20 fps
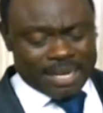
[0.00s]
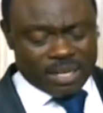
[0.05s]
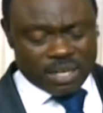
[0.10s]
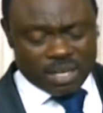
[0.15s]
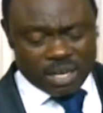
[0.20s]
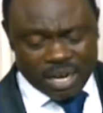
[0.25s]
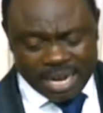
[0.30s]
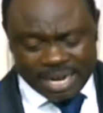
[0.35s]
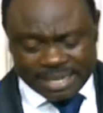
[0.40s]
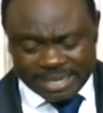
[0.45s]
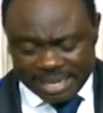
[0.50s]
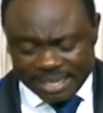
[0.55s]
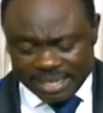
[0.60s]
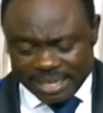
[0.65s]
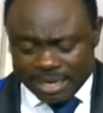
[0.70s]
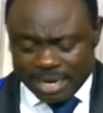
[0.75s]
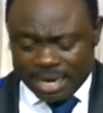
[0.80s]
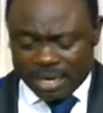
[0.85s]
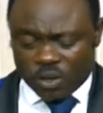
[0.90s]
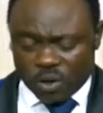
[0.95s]
uh,
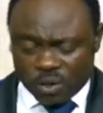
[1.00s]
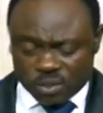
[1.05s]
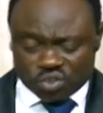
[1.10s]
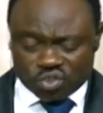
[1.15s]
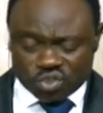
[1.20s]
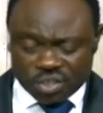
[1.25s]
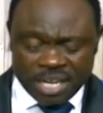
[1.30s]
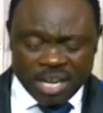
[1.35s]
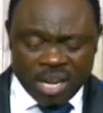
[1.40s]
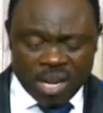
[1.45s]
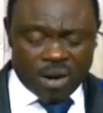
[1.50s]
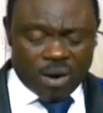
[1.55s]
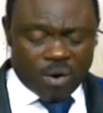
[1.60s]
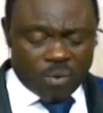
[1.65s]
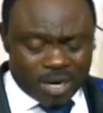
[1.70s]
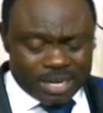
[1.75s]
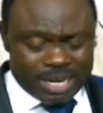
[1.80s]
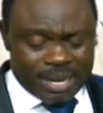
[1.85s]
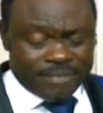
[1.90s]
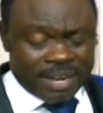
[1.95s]
Nigeria country or
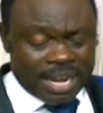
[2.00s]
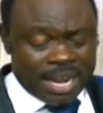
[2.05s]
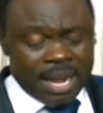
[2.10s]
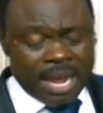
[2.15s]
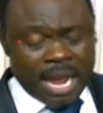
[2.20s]
whatever.